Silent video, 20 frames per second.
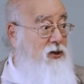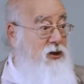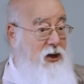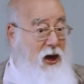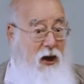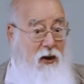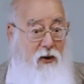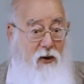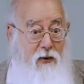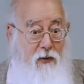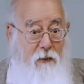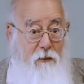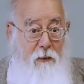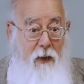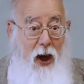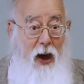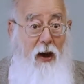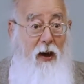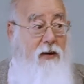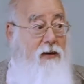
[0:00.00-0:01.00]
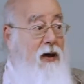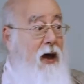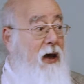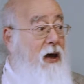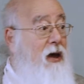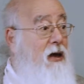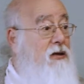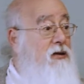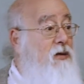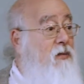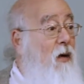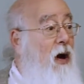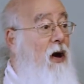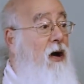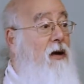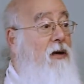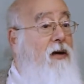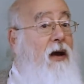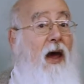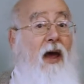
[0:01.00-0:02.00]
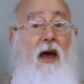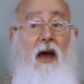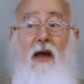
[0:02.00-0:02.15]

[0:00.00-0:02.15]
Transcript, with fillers: zoo, but it's one